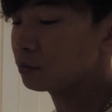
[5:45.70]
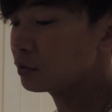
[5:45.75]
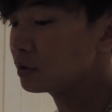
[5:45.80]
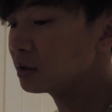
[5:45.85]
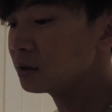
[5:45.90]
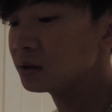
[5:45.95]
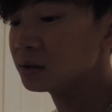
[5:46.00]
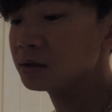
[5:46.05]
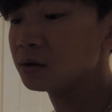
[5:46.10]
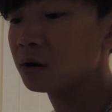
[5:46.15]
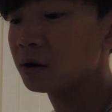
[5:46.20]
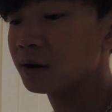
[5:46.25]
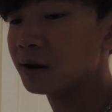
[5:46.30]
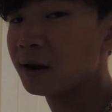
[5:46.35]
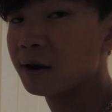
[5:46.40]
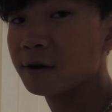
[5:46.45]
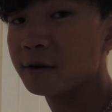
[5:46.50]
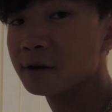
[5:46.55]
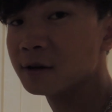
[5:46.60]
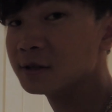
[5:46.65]
really dark
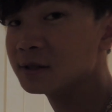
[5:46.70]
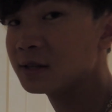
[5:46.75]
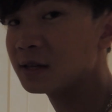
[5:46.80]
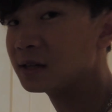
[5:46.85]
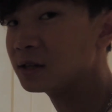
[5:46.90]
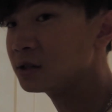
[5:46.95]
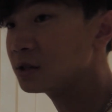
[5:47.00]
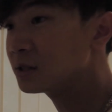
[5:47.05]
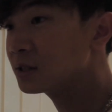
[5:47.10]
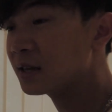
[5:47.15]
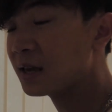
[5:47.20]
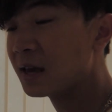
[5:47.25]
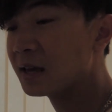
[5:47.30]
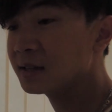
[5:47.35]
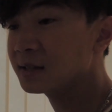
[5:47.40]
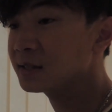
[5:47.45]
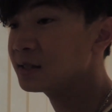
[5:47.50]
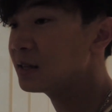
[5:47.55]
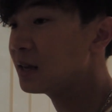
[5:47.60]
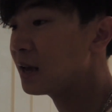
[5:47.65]
areas that you just
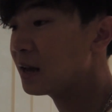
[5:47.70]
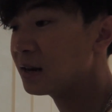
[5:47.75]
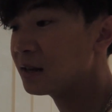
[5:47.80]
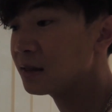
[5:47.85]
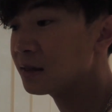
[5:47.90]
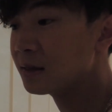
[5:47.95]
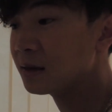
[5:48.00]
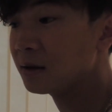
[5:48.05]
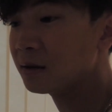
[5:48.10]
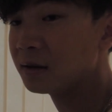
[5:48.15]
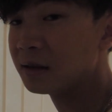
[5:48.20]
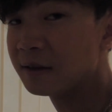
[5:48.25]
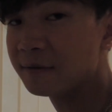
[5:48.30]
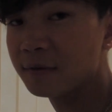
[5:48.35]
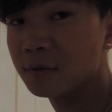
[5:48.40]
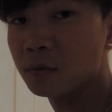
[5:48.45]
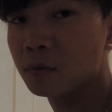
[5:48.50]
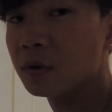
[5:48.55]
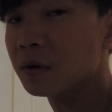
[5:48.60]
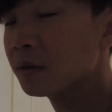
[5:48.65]
can't see anything,
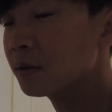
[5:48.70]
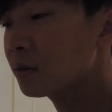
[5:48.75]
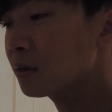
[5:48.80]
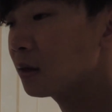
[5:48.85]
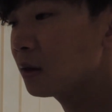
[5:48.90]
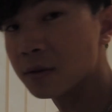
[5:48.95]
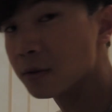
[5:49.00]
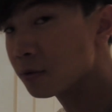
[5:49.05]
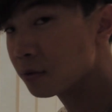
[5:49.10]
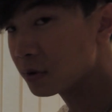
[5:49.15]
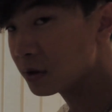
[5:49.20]
even with Gen